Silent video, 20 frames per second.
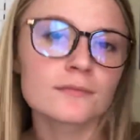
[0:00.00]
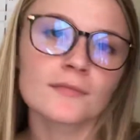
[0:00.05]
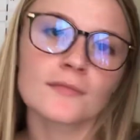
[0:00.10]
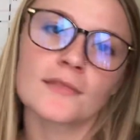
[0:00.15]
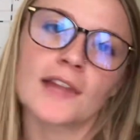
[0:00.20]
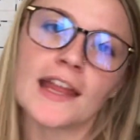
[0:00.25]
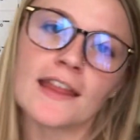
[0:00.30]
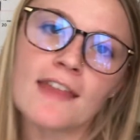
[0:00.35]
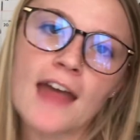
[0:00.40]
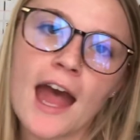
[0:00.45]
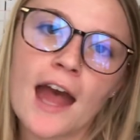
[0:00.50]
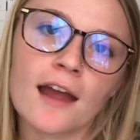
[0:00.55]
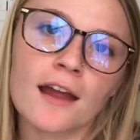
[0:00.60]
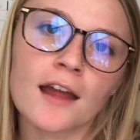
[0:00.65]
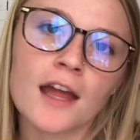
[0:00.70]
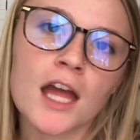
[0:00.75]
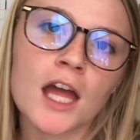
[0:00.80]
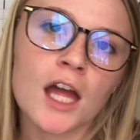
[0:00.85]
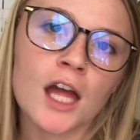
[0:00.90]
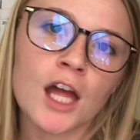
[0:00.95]
Like that.
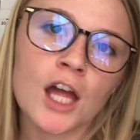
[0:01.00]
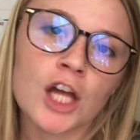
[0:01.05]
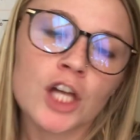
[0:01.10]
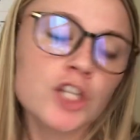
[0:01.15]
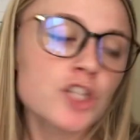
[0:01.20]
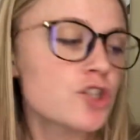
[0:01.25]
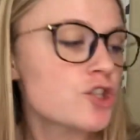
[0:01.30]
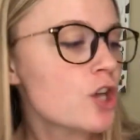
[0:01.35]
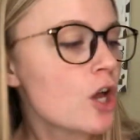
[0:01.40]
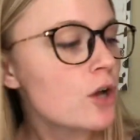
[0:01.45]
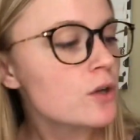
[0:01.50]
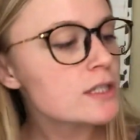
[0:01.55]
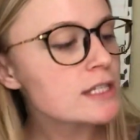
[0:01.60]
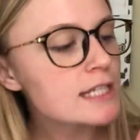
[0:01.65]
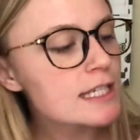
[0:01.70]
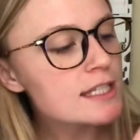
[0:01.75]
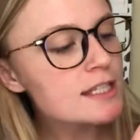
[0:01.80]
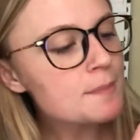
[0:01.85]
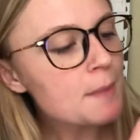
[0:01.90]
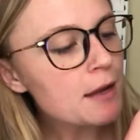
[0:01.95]
So
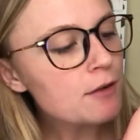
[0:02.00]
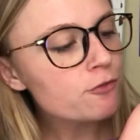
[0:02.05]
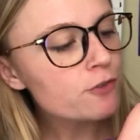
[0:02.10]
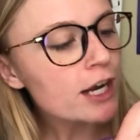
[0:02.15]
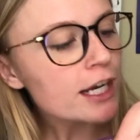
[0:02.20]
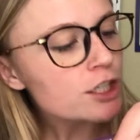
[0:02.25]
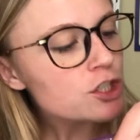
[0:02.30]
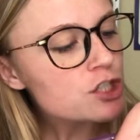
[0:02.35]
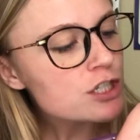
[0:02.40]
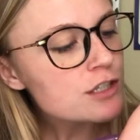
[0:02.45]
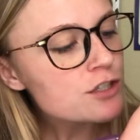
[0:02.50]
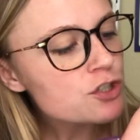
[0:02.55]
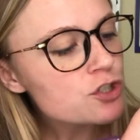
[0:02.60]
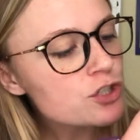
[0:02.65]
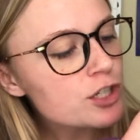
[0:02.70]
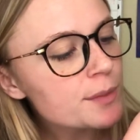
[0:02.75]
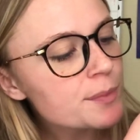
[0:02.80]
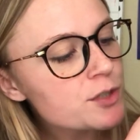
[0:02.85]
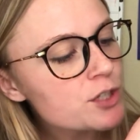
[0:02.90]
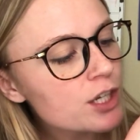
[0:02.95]
since my fraction
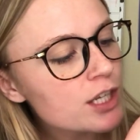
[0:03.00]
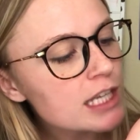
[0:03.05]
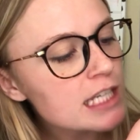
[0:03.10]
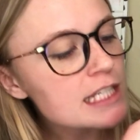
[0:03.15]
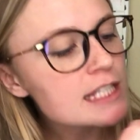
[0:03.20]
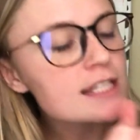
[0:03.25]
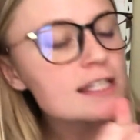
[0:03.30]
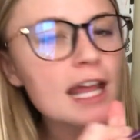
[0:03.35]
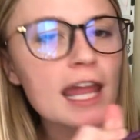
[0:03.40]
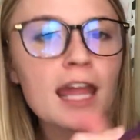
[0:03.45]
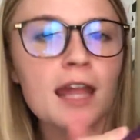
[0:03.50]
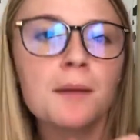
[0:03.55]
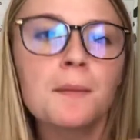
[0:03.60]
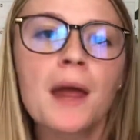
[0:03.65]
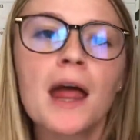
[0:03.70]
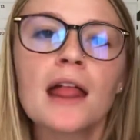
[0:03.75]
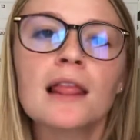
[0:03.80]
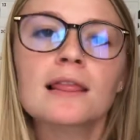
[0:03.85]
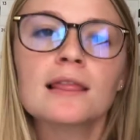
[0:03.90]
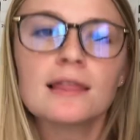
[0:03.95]
strips are the
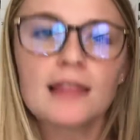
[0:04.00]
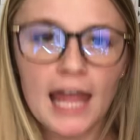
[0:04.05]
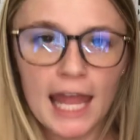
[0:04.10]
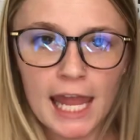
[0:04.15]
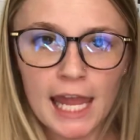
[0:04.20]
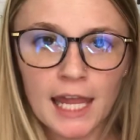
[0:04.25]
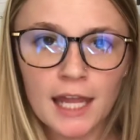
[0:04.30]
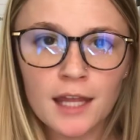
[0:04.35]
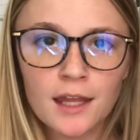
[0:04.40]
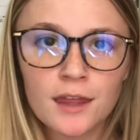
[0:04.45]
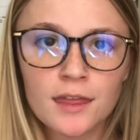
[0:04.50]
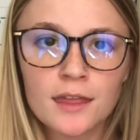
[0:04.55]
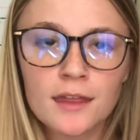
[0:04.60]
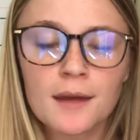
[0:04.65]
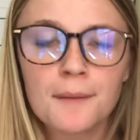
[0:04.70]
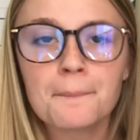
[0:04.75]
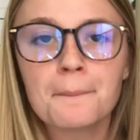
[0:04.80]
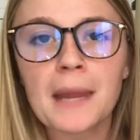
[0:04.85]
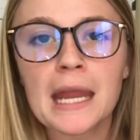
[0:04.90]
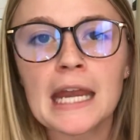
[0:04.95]
same length,
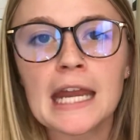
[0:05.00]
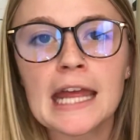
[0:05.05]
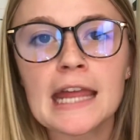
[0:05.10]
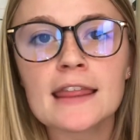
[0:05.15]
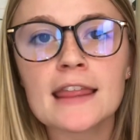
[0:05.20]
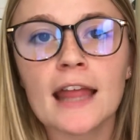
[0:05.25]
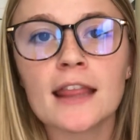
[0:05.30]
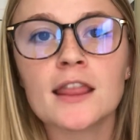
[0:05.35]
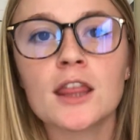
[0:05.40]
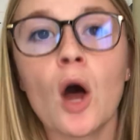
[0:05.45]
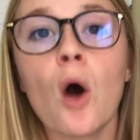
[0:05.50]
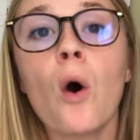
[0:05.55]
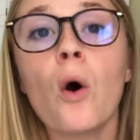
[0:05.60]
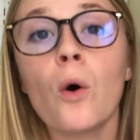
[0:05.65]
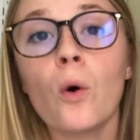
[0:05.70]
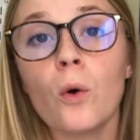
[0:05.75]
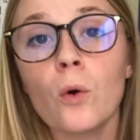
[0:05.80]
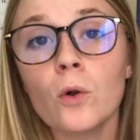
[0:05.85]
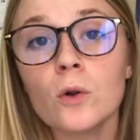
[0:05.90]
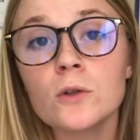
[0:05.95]
meaning that the
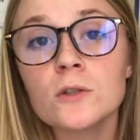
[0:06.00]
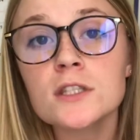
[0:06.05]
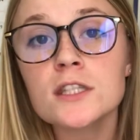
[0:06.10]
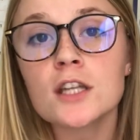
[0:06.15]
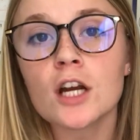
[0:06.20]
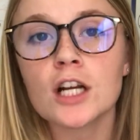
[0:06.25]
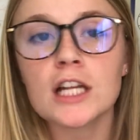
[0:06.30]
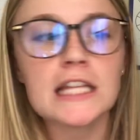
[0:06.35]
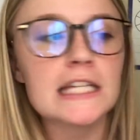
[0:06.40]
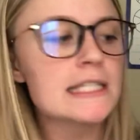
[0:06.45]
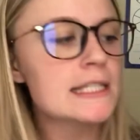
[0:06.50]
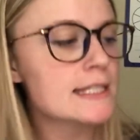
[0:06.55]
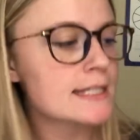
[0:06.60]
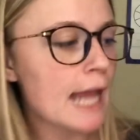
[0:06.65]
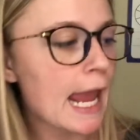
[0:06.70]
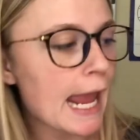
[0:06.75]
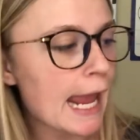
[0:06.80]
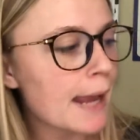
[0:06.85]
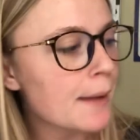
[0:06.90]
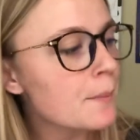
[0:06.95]
wholes are the
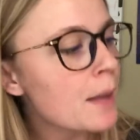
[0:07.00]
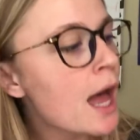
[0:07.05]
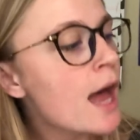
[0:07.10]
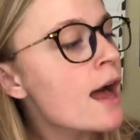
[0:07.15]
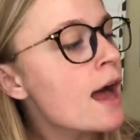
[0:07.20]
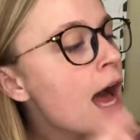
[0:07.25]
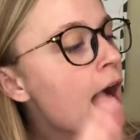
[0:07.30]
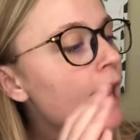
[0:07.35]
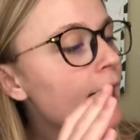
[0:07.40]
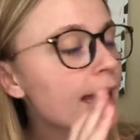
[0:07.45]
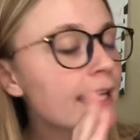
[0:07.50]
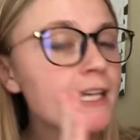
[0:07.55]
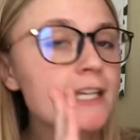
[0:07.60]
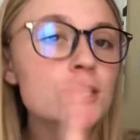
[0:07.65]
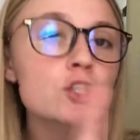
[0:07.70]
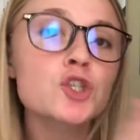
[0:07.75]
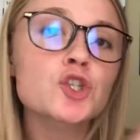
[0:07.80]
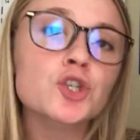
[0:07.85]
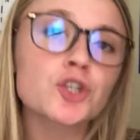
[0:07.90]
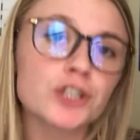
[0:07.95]
same, I
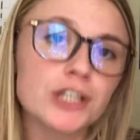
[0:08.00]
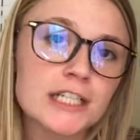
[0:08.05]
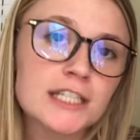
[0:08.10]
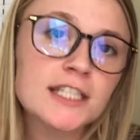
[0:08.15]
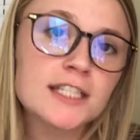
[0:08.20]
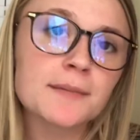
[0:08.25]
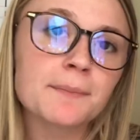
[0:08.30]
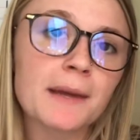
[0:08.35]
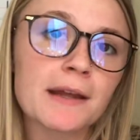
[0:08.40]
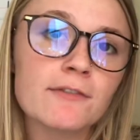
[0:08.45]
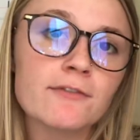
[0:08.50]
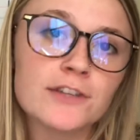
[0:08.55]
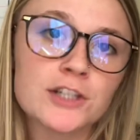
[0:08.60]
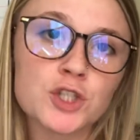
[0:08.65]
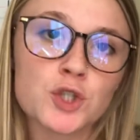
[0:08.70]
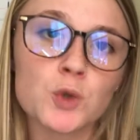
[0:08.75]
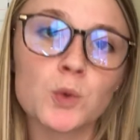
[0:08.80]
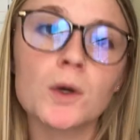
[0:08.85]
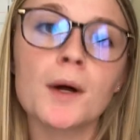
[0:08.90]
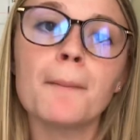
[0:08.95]
can trust my
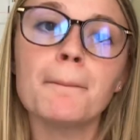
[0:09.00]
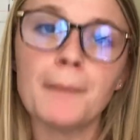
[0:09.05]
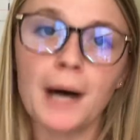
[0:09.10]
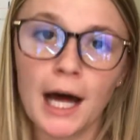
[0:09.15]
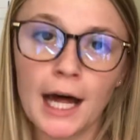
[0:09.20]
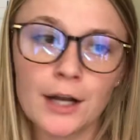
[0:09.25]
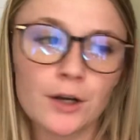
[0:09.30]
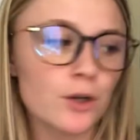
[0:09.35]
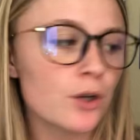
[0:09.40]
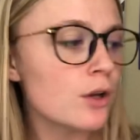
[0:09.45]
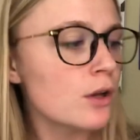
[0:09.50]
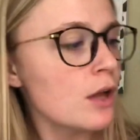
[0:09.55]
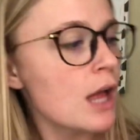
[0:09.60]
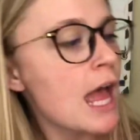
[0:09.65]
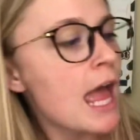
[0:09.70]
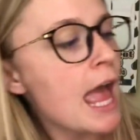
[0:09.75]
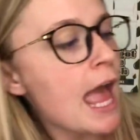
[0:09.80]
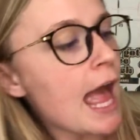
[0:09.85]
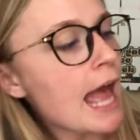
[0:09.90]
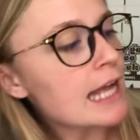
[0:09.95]
visual model
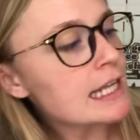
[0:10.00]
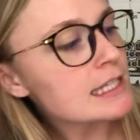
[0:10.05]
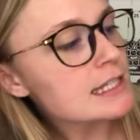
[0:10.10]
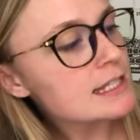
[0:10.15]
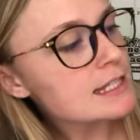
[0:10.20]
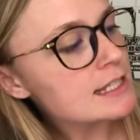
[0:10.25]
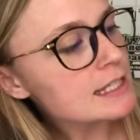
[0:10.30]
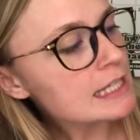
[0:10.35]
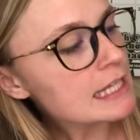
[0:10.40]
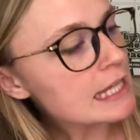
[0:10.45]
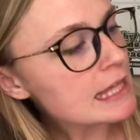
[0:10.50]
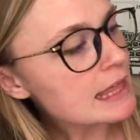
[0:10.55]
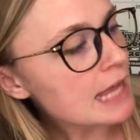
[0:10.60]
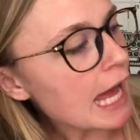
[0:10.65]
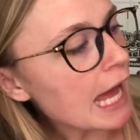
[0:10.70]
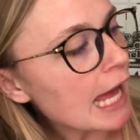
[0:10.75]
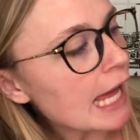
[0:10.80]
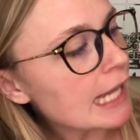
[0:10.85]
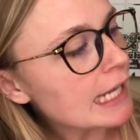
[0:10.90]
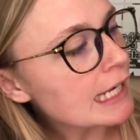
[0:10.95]
and see
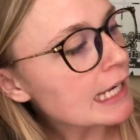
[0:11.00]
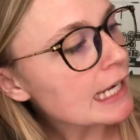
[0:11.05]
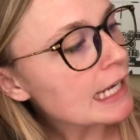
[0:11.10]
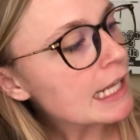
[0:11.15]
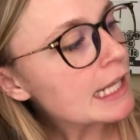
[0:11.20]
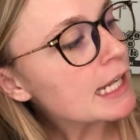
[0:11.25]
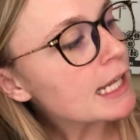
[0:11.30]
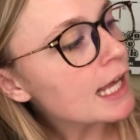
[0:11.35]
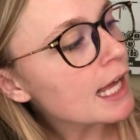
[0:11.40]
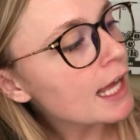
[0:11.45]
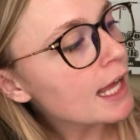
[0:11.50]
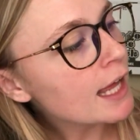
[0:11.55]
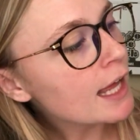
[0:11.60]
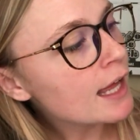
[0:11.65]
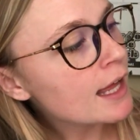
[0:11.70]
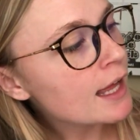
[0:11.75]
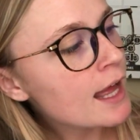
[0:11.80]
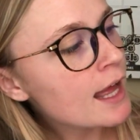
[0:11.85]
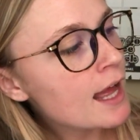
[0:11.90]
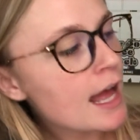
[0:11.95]
that Nita
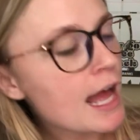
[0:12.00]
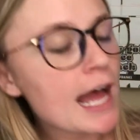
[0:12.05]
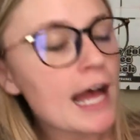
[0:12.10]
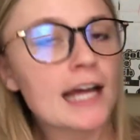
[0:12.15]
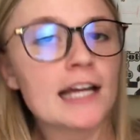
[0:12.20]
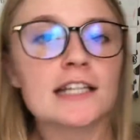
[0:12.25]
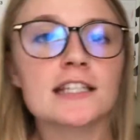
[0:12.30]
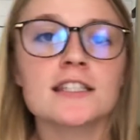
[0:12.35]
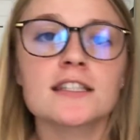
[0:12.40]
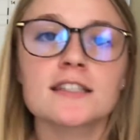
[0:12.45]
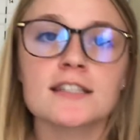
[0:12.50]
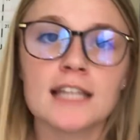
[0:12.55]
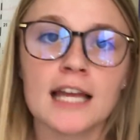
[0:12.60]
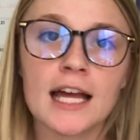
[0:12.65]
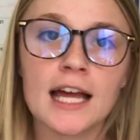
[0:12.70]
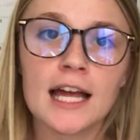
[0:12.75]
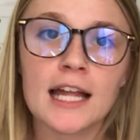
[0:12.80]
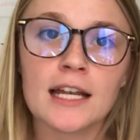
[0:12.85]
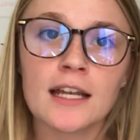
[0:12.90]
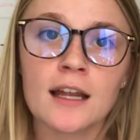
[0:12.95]
has
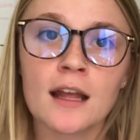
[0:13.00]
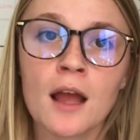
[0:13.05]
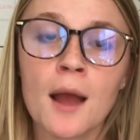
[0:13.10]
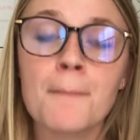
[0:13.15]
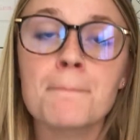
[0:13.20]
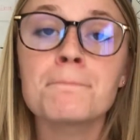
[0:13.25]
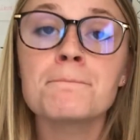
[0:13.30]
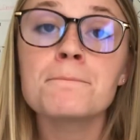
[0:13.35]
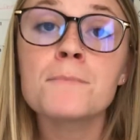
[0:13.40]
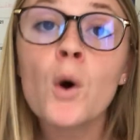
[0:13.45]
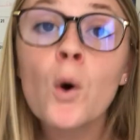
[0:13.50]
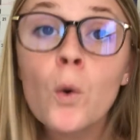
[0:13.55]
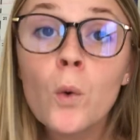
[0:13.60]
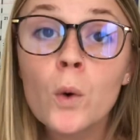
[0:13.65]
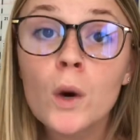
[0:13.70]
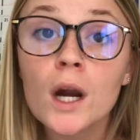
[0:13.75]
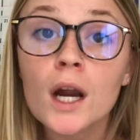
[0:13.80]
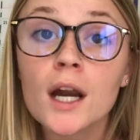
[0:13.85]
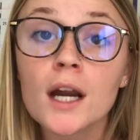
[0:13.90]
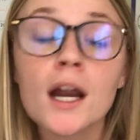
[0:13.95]
done
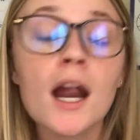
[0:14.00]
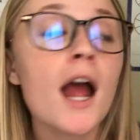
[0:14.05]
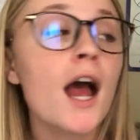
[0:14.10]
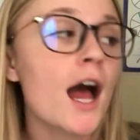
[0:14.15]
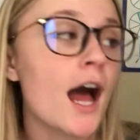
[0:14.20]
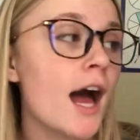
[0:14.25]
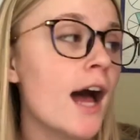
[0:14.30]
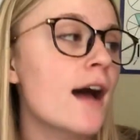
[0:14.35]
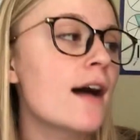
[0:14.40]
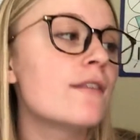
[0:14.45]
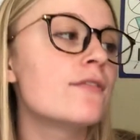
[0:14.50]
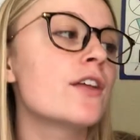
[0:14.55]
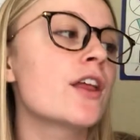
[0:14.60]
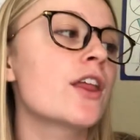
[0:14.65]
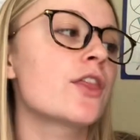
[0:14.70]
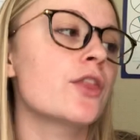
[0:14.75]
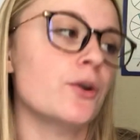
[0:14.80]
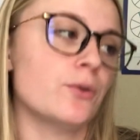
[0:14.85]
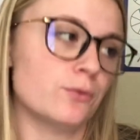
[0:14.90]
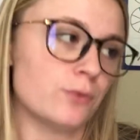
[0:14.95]
more of
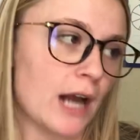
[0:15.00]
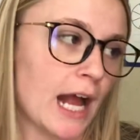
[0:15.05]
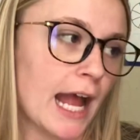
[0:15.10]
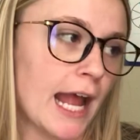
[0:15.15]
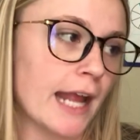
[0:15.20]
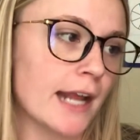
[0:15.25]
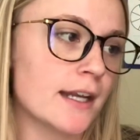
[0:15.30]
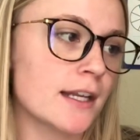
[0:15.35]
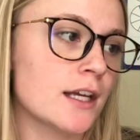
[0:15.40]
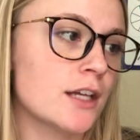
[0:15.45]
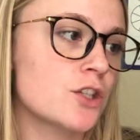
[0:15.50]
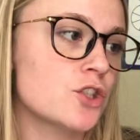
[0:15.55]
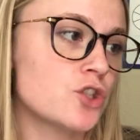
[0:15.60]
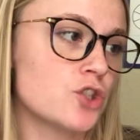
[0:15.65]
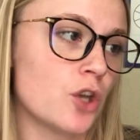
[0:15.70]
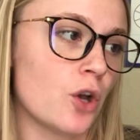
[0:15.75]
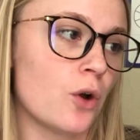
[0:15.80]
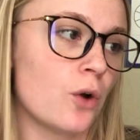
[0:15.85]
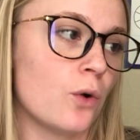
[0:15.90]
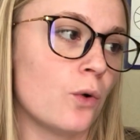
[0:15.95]
the ride.
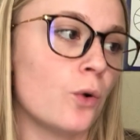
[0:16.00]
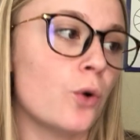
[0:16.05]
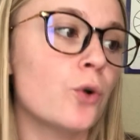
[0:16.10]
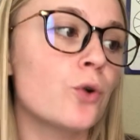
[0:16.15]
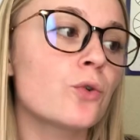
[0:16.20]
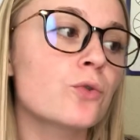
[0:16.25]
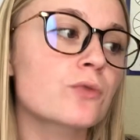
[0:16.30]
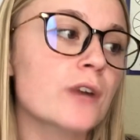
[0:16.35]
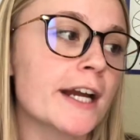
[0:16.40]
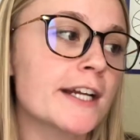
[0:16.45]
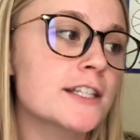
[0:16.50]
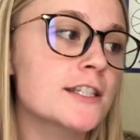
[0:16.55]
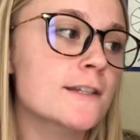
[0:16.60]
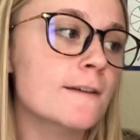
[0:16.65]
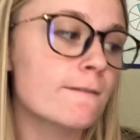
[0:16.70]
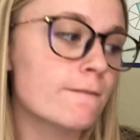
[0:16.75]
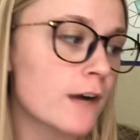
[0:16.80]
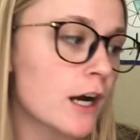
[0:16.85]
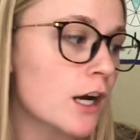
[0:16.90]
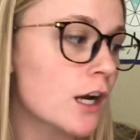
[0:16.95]
So who rides
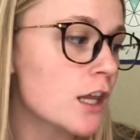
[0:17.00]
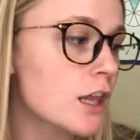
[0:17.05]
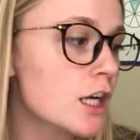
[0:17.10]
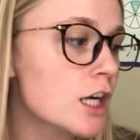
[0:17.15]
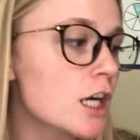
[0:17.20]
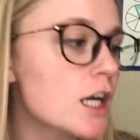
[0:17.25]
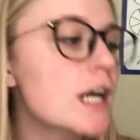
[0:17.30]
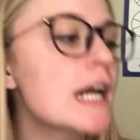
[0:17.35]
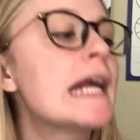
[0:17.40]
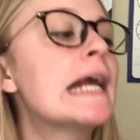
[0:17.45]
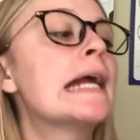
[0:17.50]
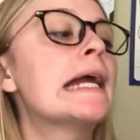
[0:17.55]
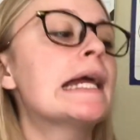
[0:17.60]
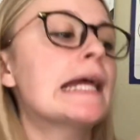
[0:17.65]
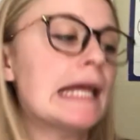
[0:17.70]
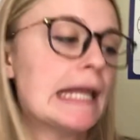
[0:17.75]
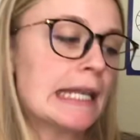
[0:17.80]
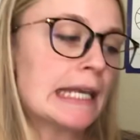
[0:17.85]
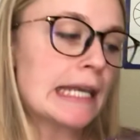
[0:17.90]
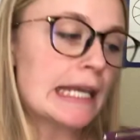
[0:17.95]
farther?
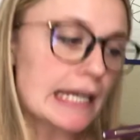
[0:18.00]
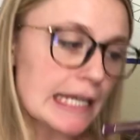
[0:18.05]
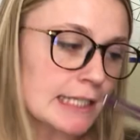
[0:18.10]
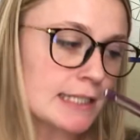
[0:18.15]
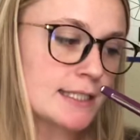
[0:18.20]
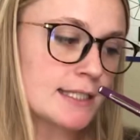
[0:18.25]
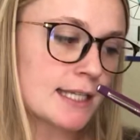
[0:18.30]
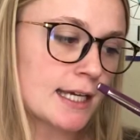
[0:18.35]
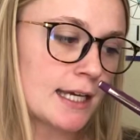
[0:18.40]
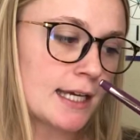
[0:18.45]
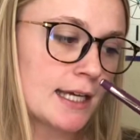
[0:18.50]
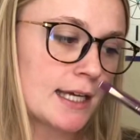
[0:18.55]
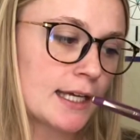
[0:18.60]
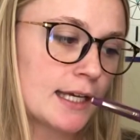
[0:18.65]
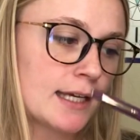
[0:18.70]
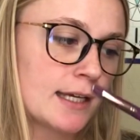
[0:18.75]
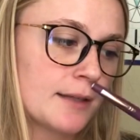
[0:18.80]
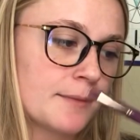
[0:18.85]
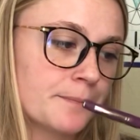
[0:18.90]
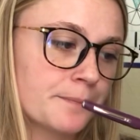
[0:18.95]

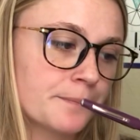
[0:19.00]
Nita.